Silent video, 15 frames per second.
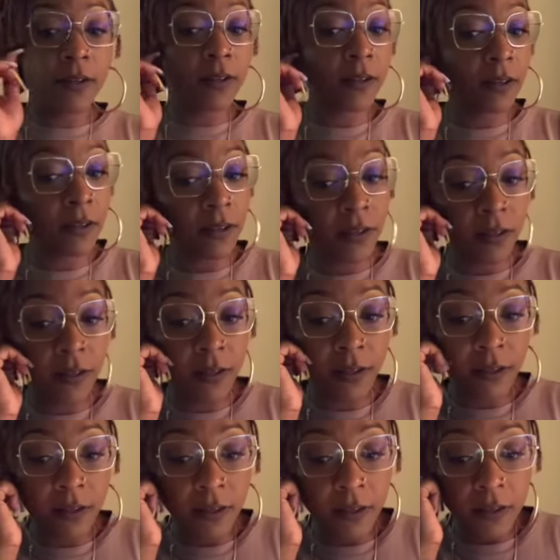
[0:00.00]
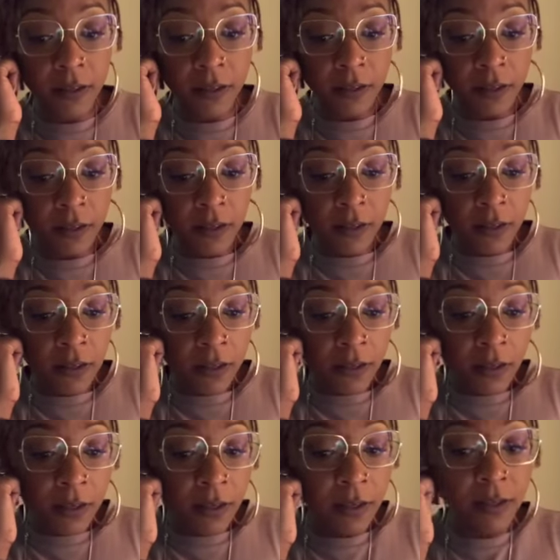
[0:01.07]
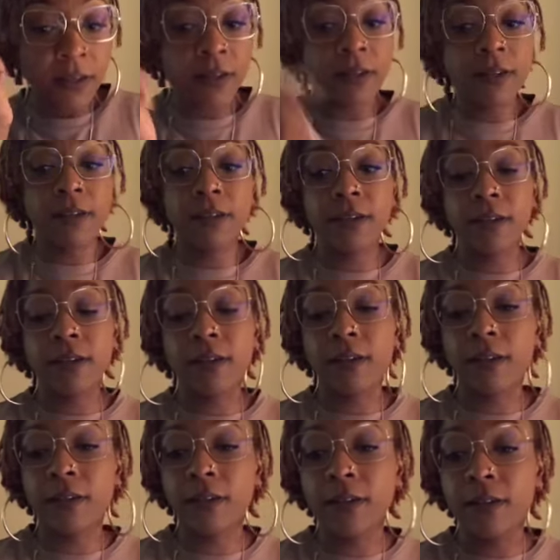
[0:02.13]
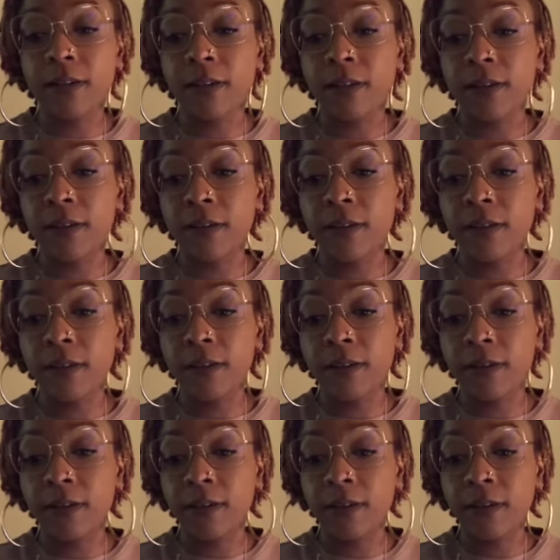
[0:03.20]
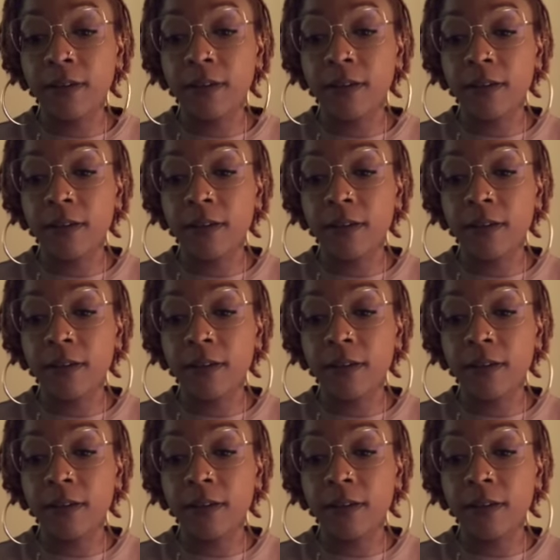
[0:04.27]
(silence)